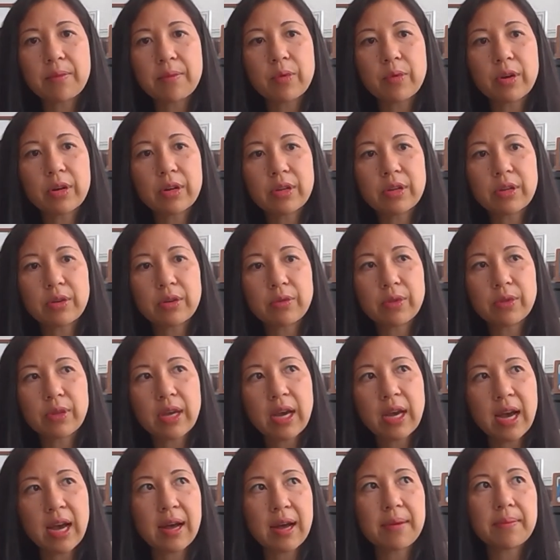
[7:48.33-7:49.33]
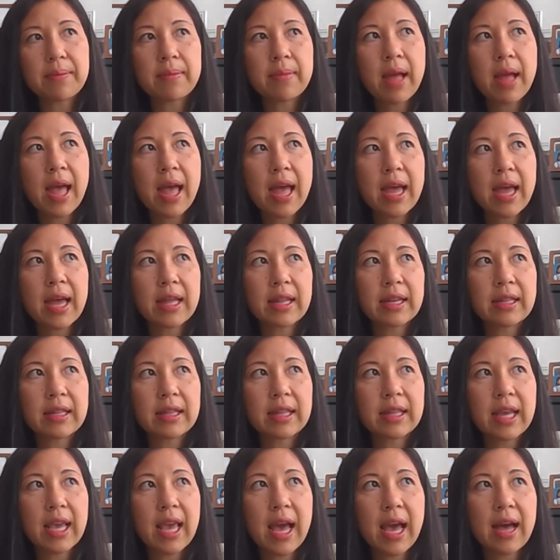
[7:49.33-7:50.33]
where youth come
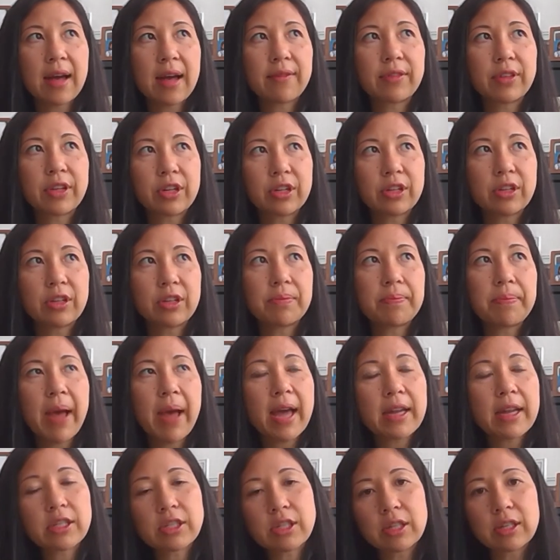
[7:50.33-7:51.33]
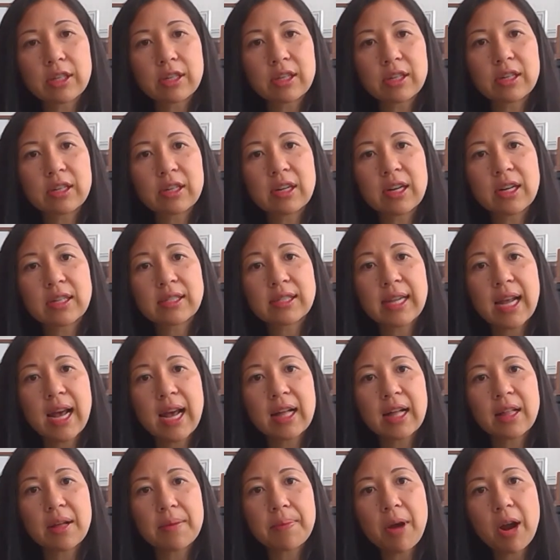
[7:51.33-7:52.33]
and they have little
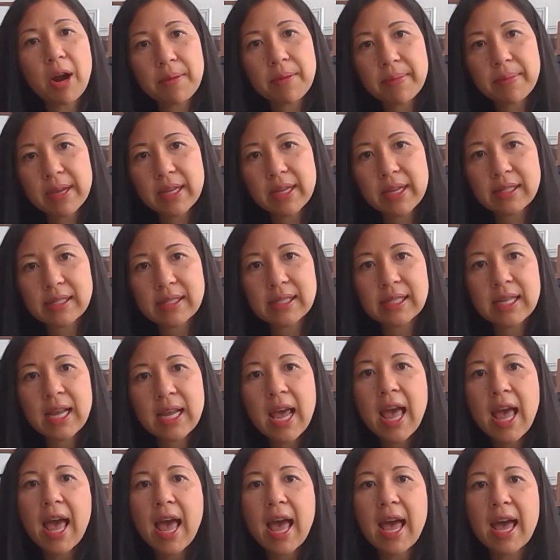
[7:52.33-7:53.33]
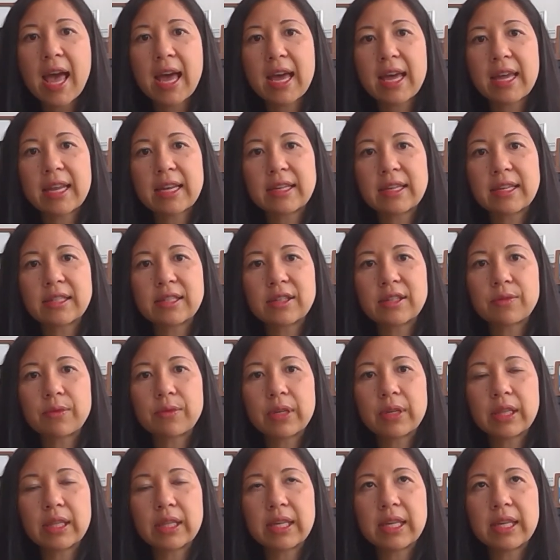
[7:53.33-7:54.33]
bachelor-style apartments, and
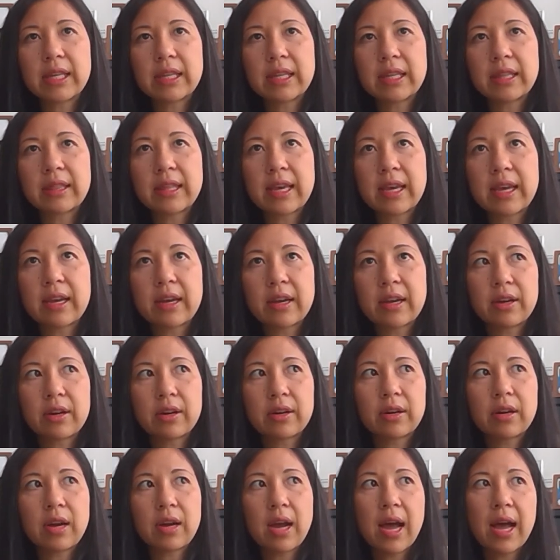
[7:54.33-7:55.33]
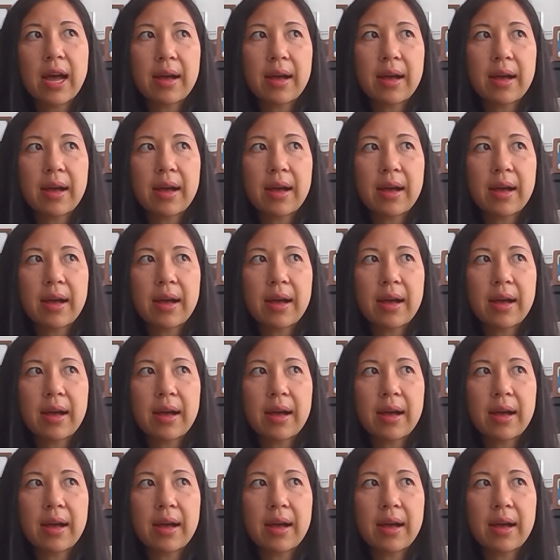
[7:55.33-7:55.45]
really they're